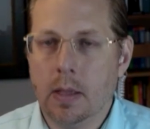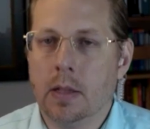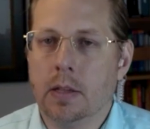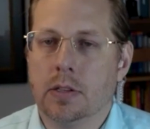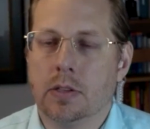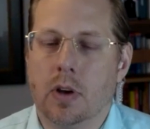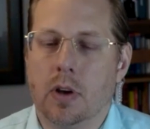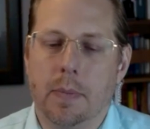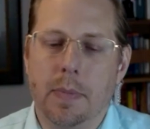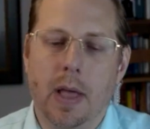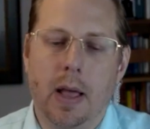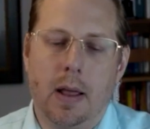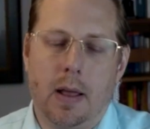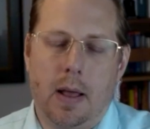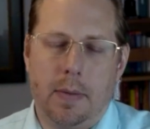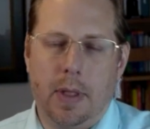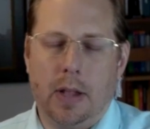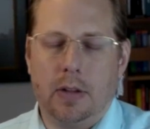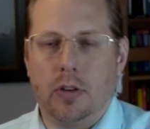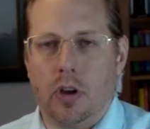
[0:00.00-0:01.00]
So I'm not
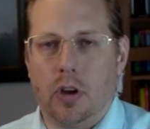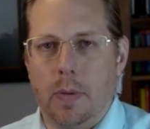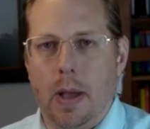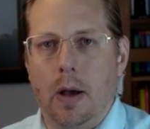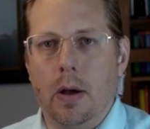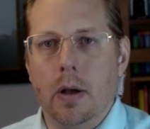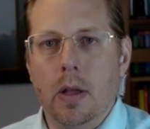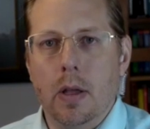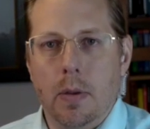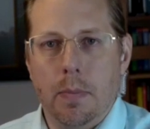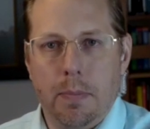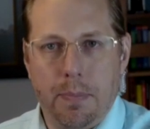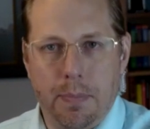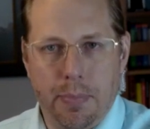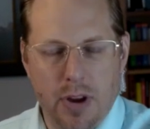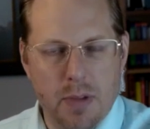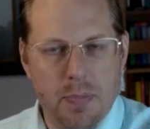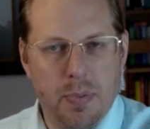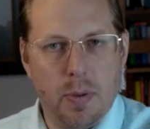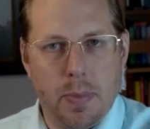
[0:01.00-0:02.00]
talking about
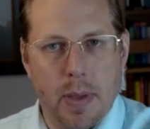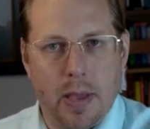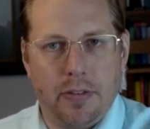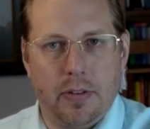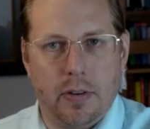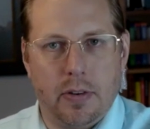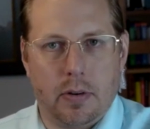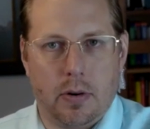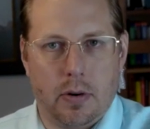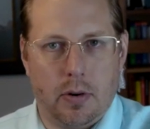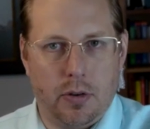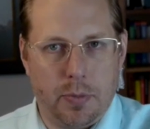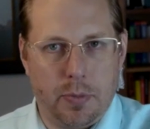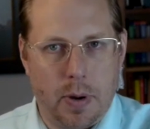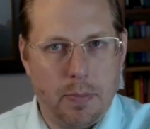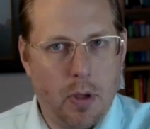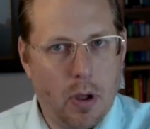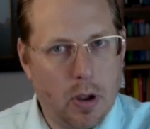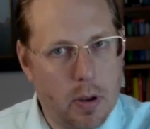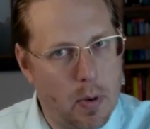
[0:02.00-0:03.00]
prepubescent girls, but I'm
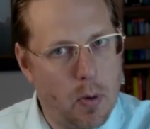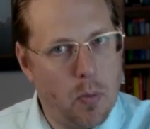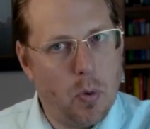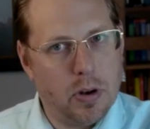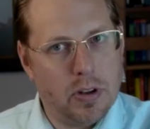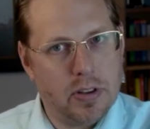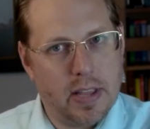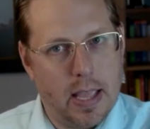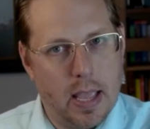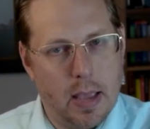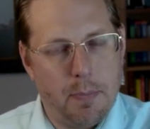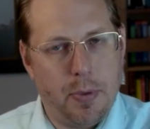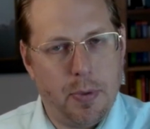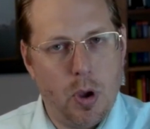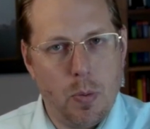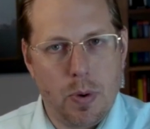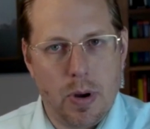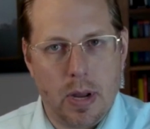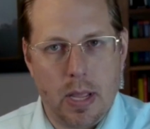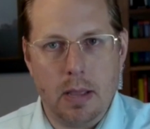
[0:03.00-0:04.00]
talking about once they hit
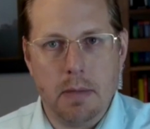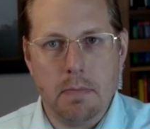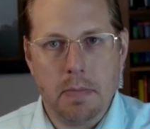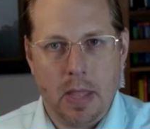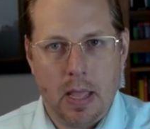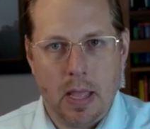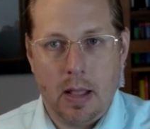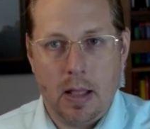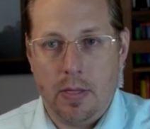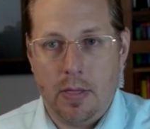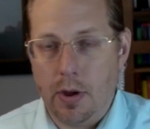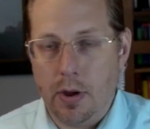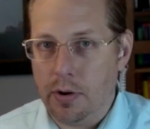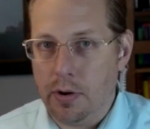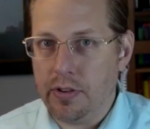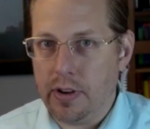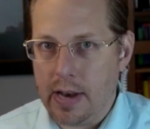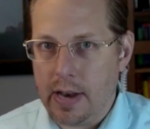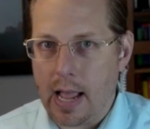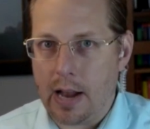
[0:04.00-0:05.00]
puberty, there is
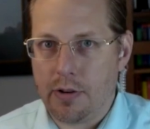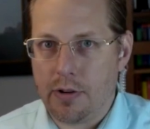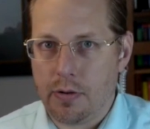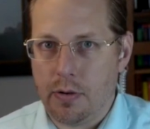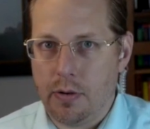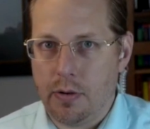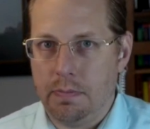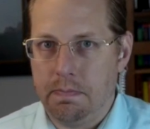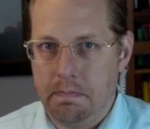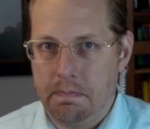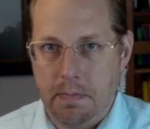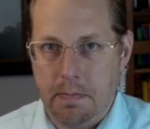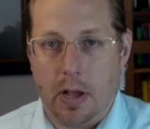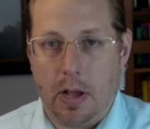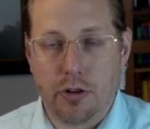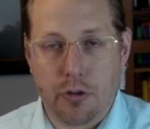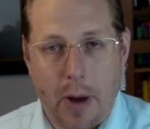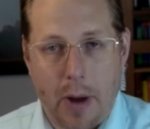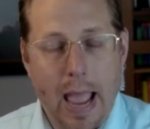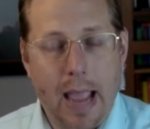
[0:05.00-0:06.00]
a natural
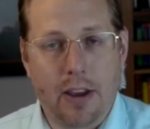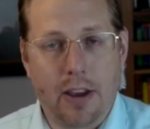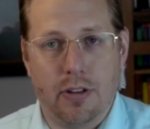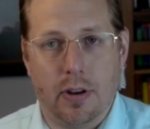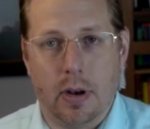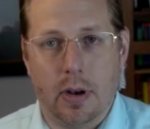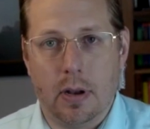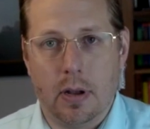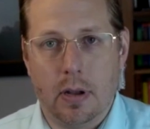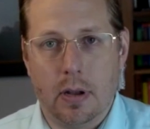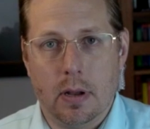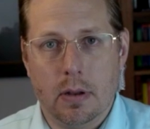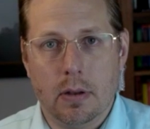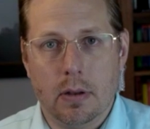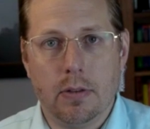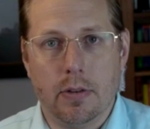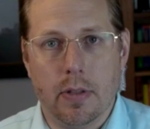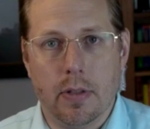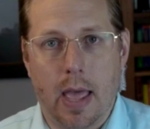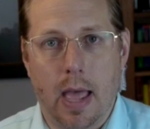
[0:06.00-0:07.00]
attraction
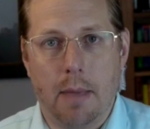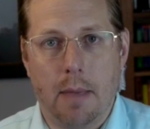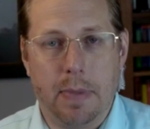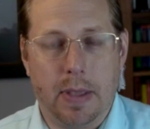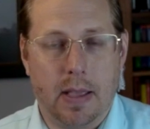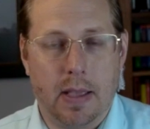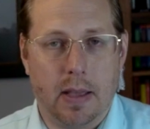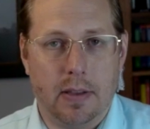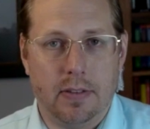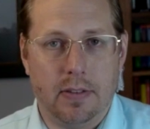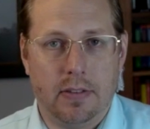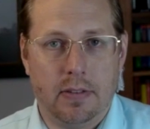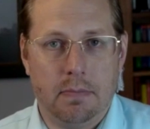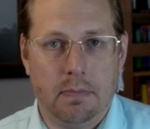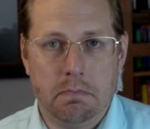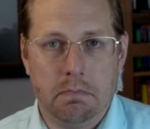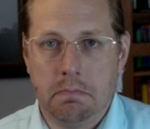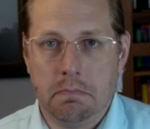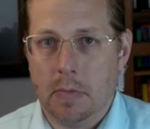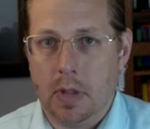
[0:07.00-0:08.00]
to that because
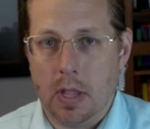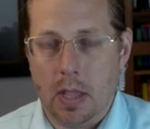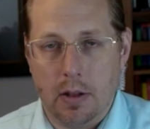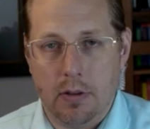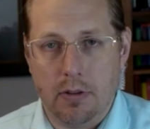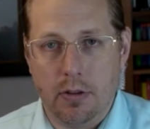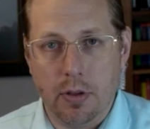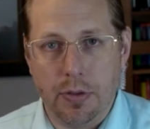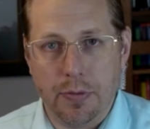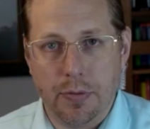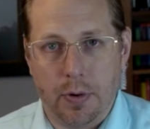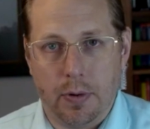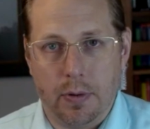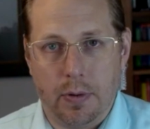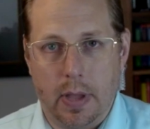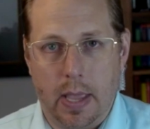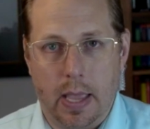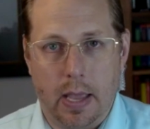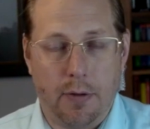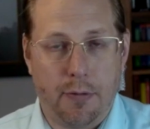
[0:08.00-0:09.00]
it's youthful
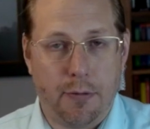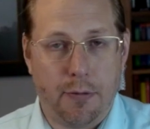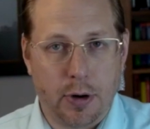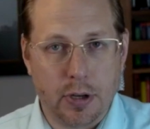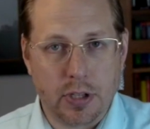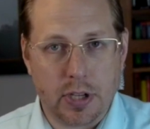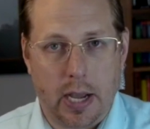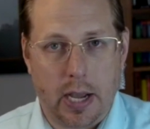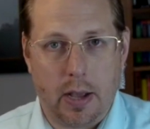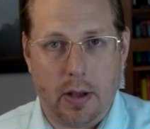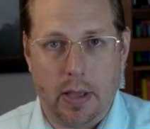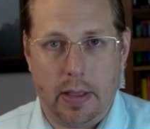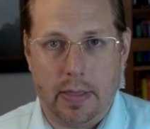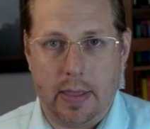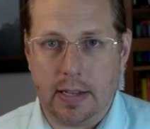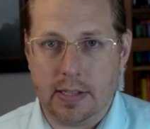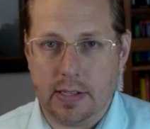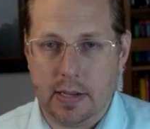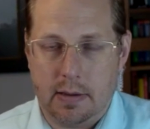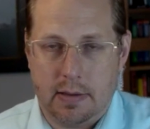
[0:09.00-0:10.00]
and fertile, and
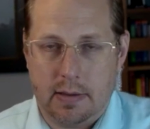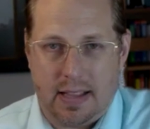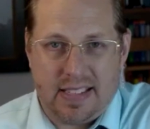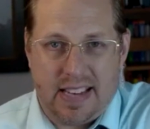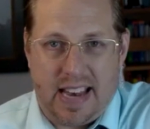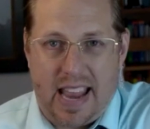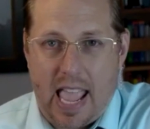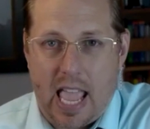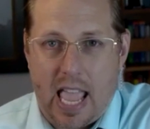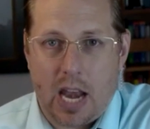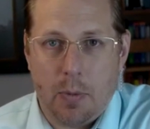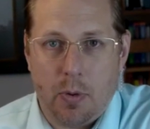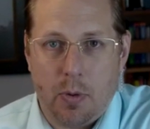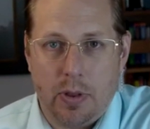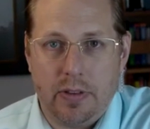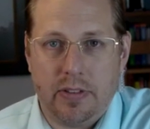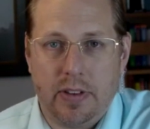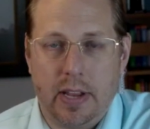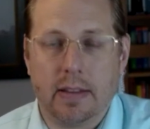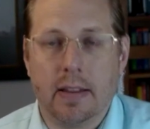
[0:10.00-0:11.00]
that's an animal
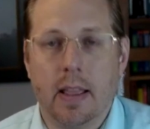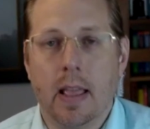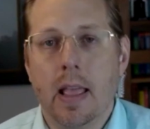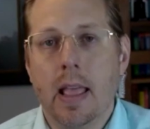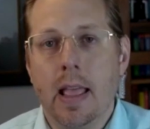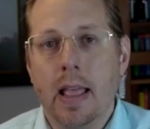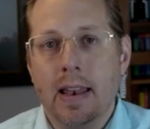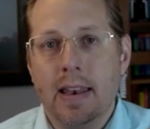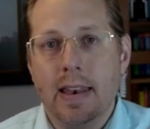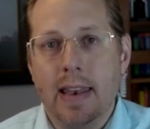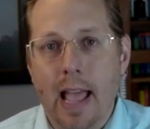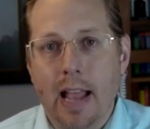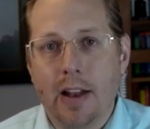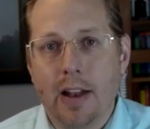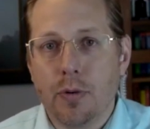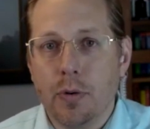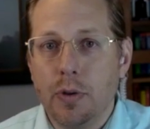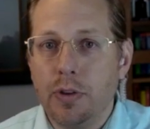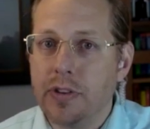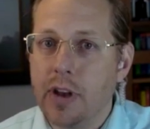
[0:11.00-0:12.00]
instinct.
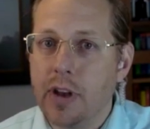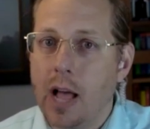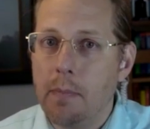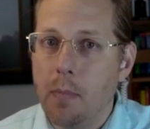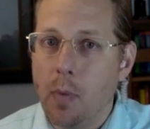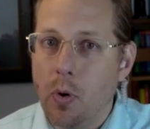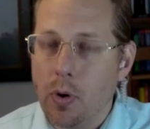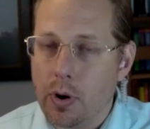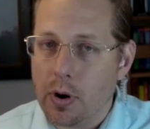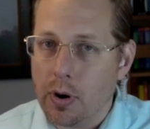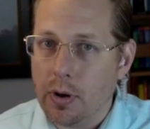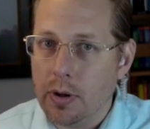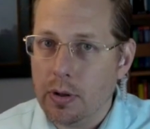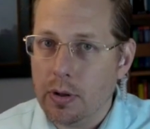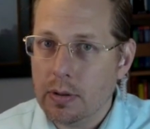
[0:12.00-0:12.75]
Natural is not moral.